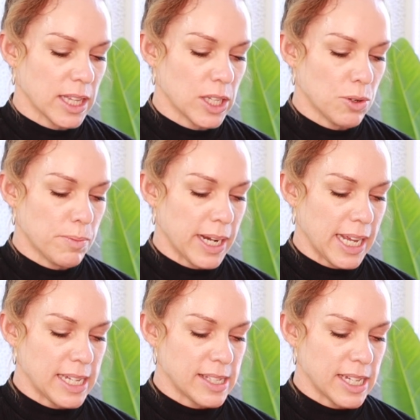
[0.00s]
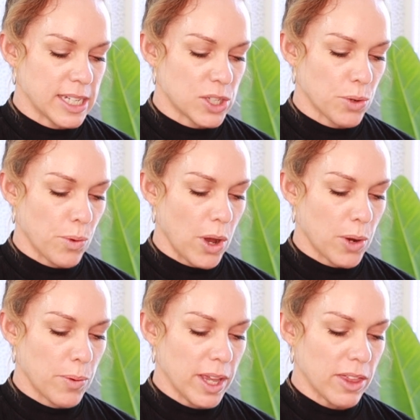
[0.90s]
little bit easier to
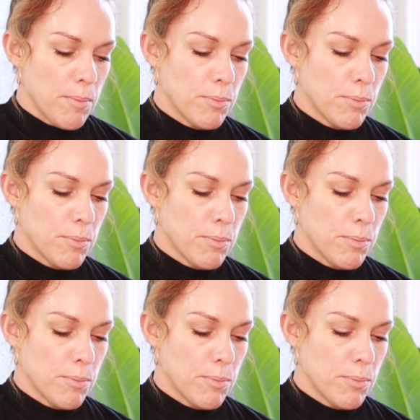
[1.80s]
work with.